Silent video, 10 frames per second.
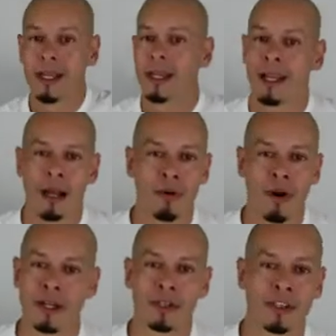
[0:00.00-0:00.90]
and I
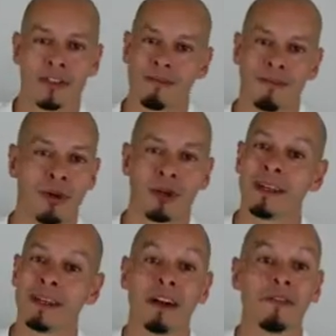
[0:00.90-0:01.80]
probably just put
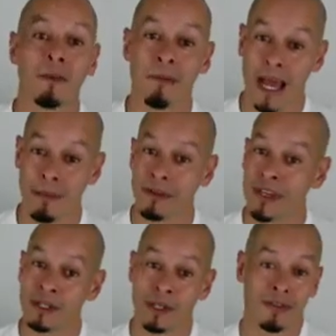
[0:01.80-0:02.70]
myself in bad
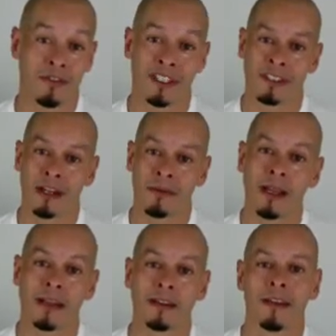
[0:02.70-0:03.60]
position to finish that
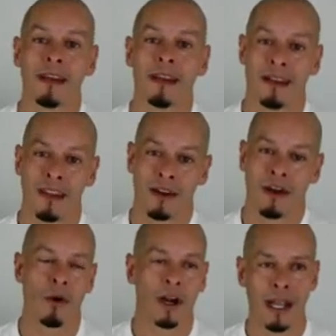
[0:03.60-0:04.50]
race.
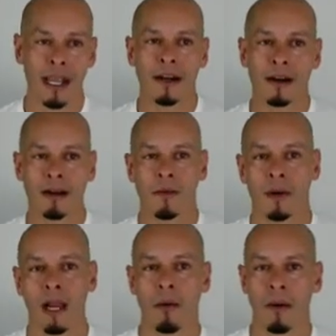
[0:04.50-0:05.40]
Where later,
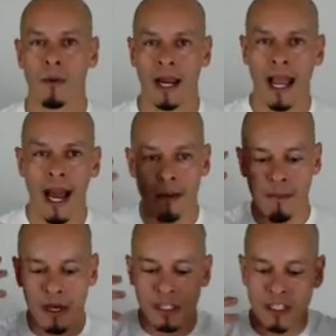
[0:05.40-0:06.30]
when I had a
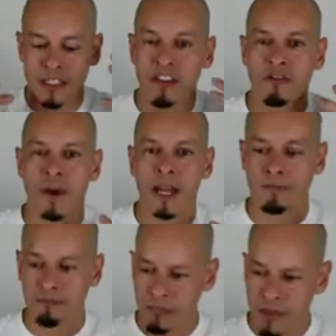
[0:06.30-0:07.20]
better sense of my
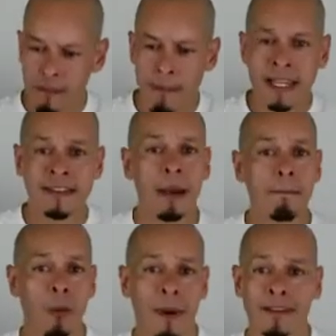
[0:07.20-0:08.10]

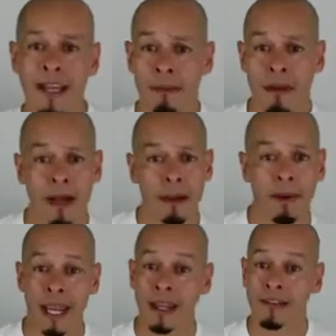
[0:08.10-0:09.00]
tempo, my timing, my
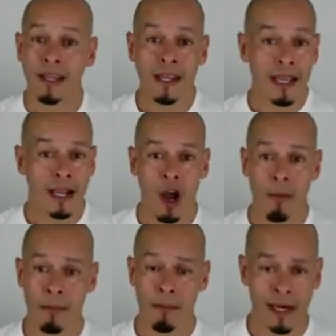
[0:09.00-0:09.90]
pace, and how
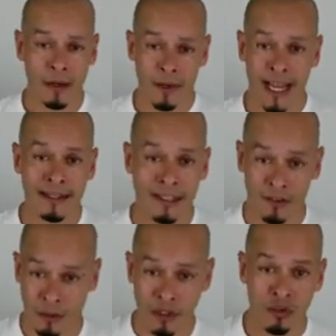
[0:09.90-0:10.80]
my body reacted
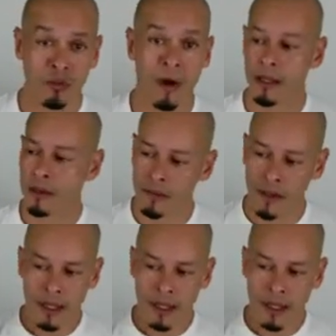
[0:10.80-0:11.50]
to the 2 miles,